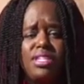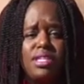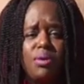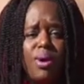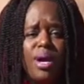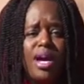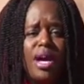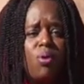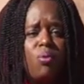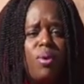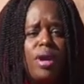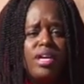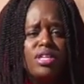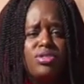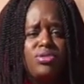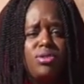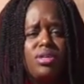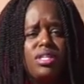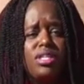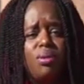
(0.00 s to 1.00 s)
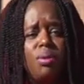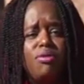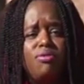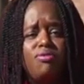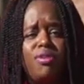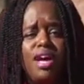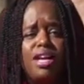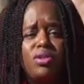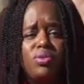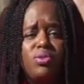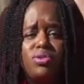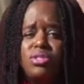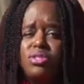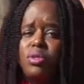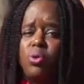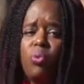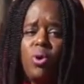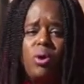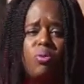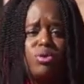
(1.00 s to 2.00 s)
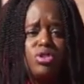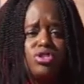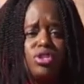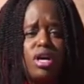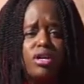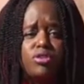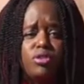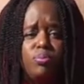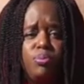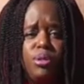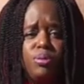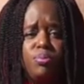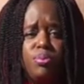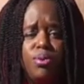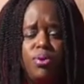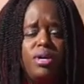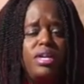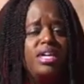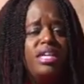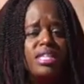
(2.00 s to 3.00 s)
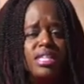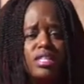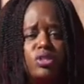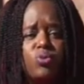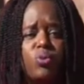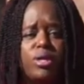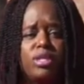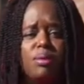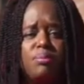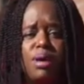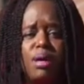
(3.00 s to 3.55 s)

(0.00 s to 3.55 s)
in our character, in our values, in the way we talk to people. That's why the